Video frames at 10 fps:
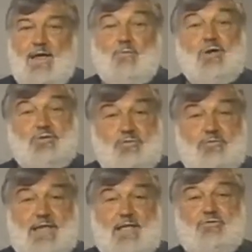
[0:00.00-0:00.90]
and we
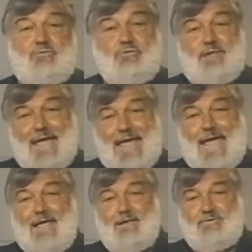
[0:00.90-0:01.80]
do that through the
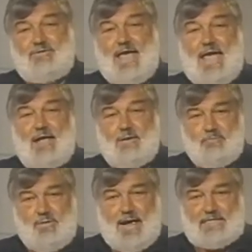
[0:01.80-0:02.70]
hang
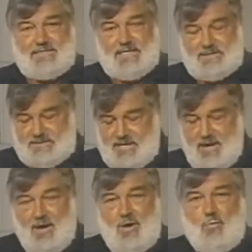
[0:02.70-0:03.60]
tag process.